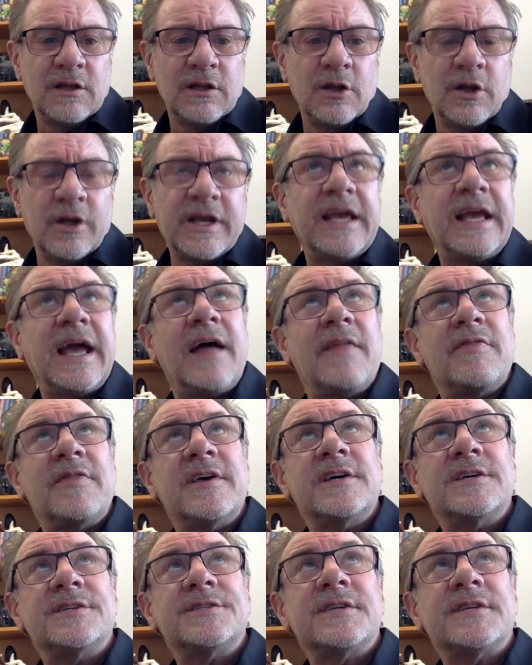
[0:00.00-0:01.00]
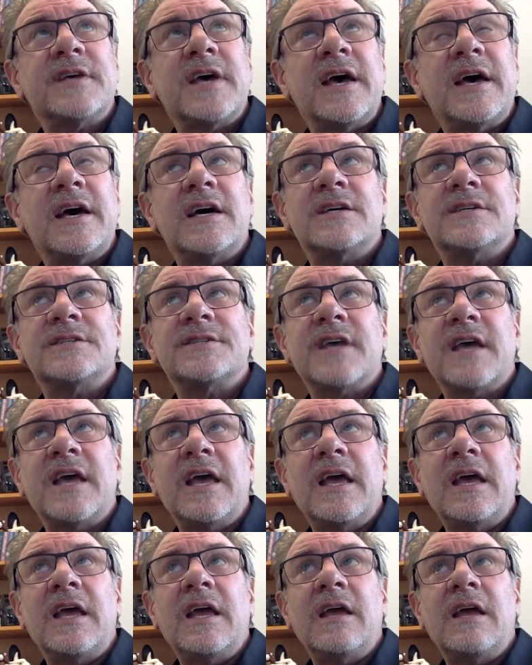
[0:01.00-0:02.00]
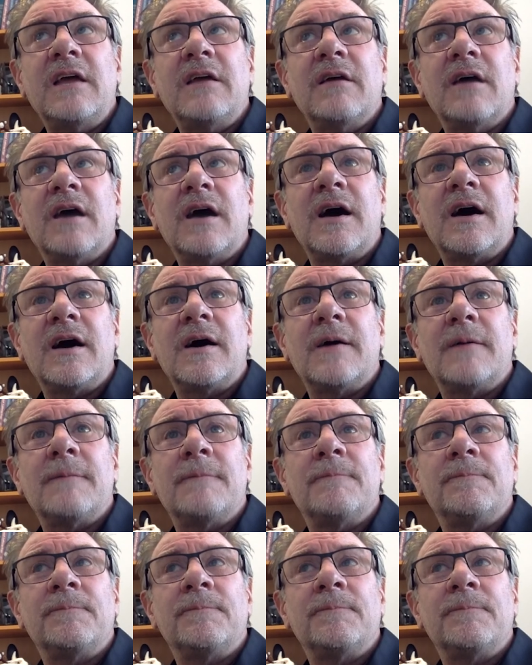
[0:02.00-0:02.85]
looking at this as a uh,